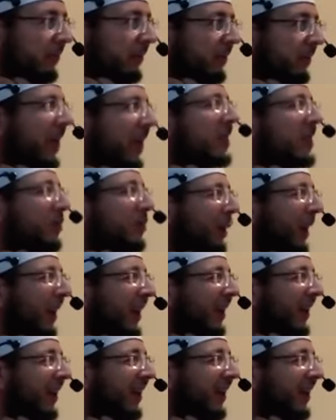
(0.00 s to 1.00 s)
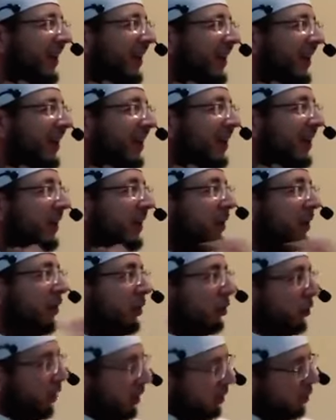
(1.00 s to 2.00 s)
That's why.
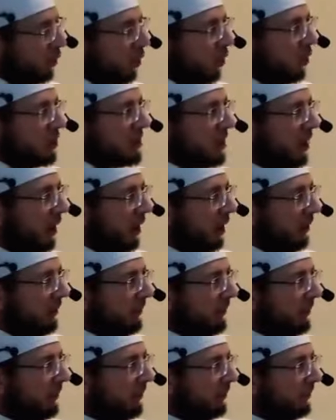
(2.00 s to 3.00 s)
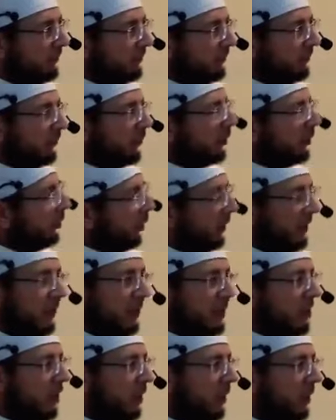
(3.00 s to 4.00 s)
Don't cause harm, don't
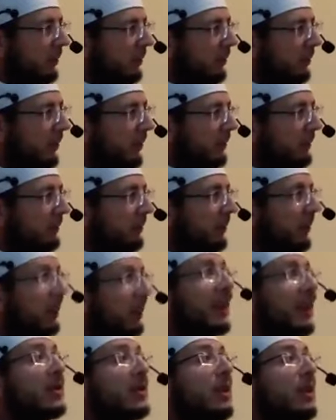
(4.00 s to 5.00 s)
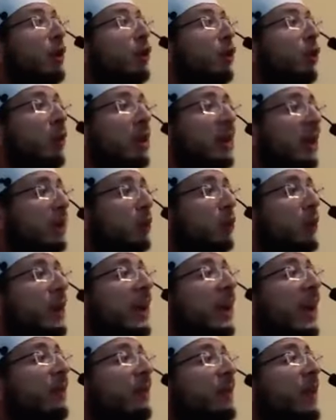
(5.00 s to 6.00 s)
get harm. That's the rule that we
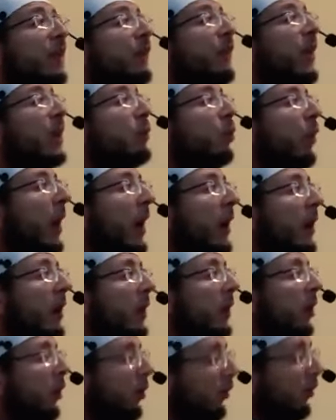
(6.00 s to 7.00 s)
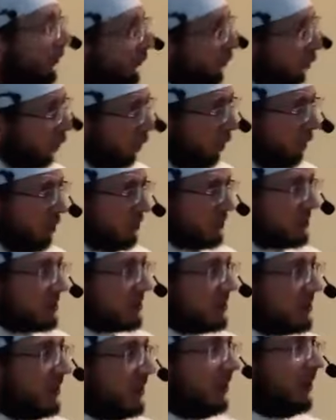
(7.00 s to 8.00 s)
give the fatwa. Of
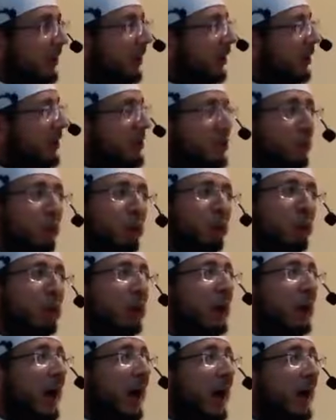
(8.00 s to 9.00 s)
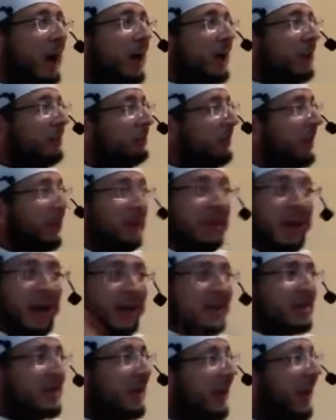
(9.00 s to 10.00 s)
course, Rasulullah did
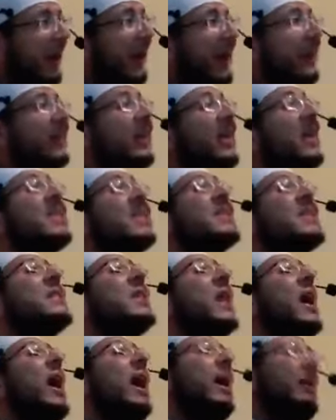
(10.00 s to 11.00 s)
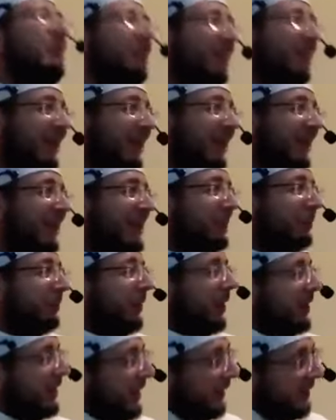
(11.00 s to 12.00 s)
not, at his time,
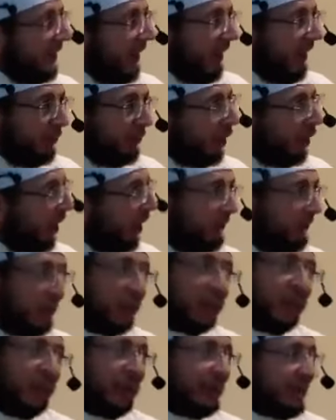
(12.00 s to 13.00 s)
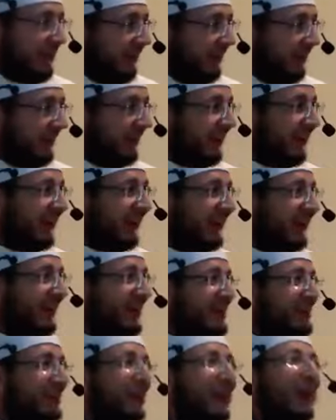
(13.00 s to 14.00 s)
did not have COVID-19.
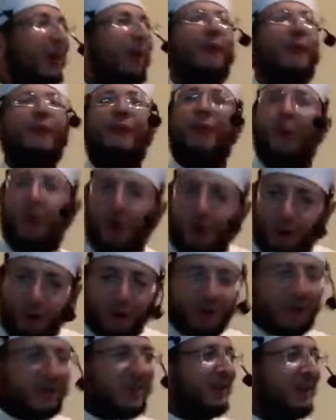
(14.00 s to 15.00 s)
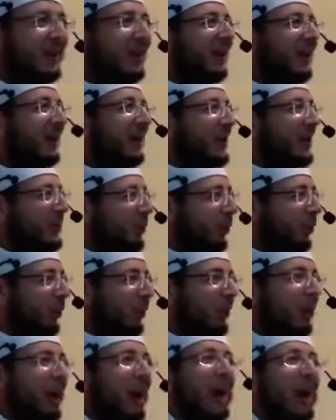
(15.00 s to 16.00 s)
Of course,
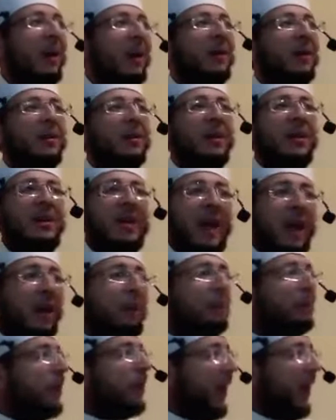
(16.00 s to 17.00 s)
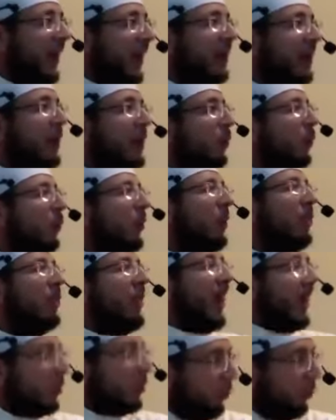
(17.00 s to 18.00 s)
Rasulullah did not pray with
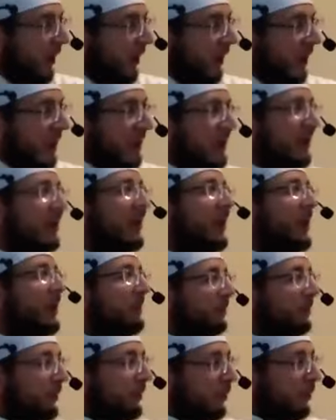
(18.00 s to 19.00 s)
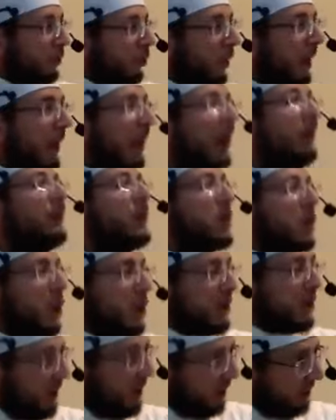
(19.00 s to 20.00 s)
that way to have
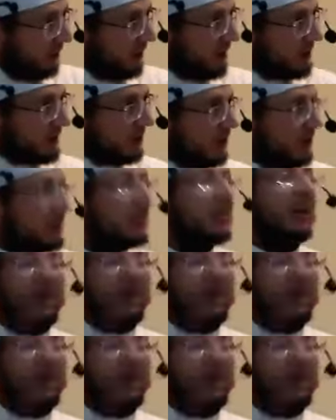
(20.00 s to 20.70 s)
social distance.